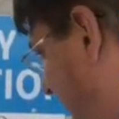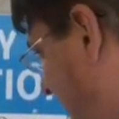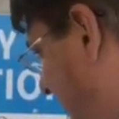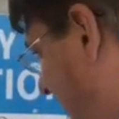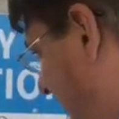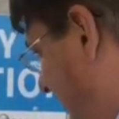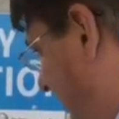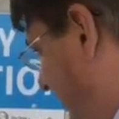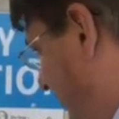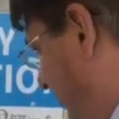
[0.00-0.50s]

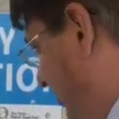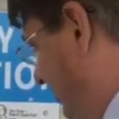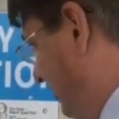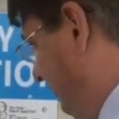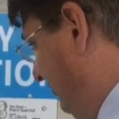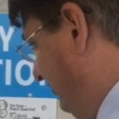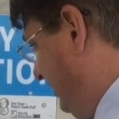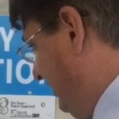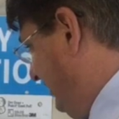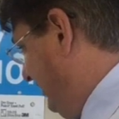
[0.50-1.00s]
a neighborhood that
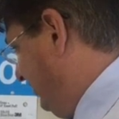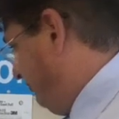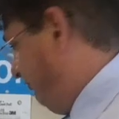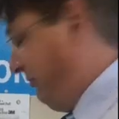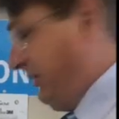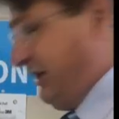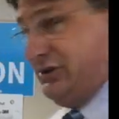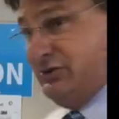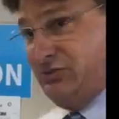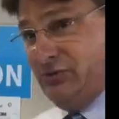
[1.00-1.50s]
was in this
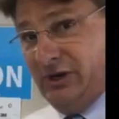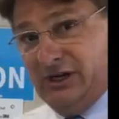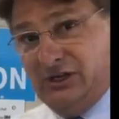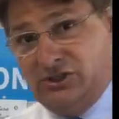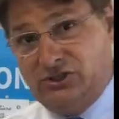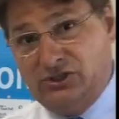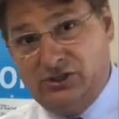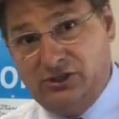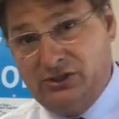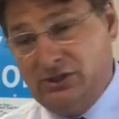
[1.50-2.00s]
price
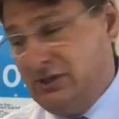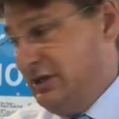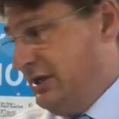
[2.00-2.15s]
range.